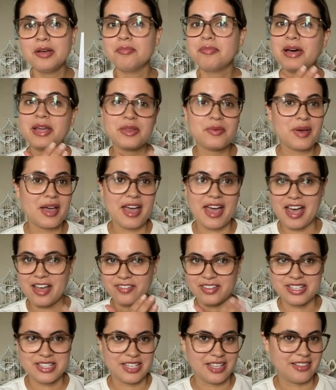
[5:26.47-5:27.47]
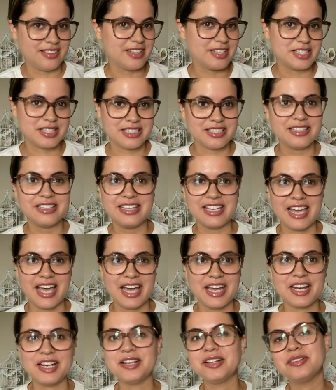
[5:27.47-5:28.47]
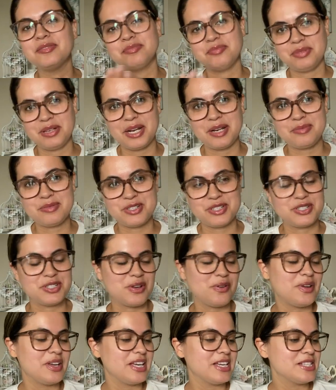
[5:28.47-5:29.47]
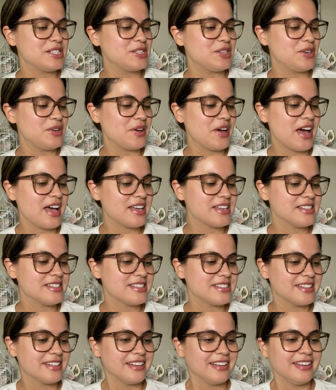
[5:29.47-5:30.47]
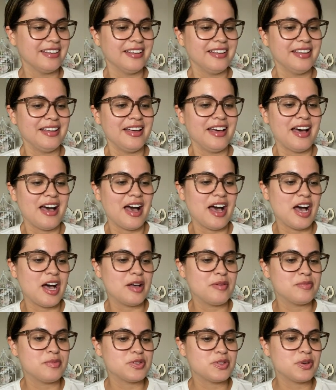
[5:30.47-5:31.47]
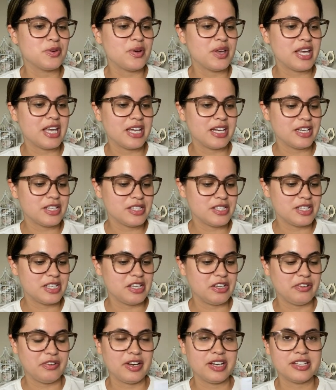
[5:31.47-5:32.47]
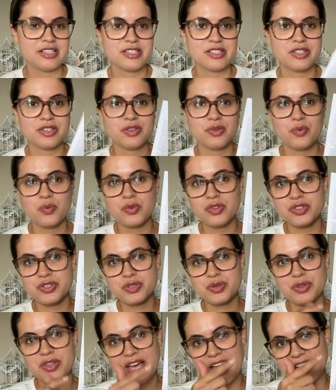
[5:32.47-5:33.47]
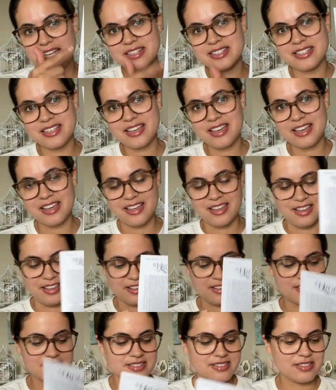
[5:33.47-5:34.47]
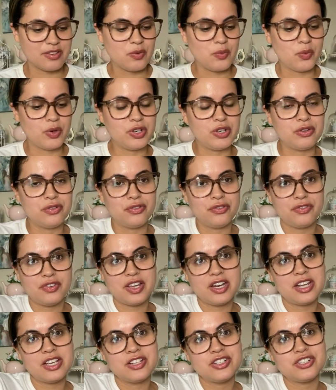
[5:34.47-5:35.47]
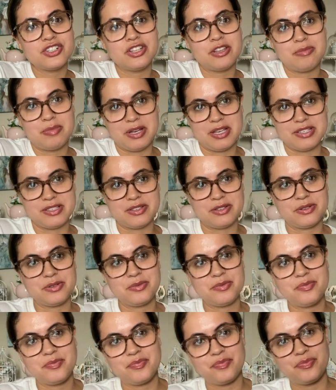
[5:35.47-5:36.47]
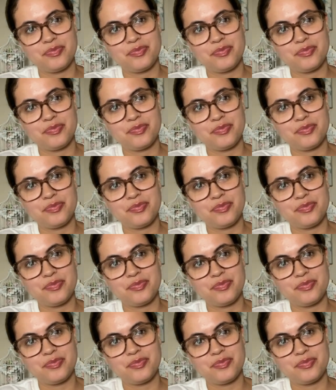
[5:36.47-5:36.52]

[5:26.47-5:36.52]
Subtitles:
By the way, I haven't done this yet, but I'm just showing it to you guys. So hidden secrets. So the idea is when you finish the puzzle,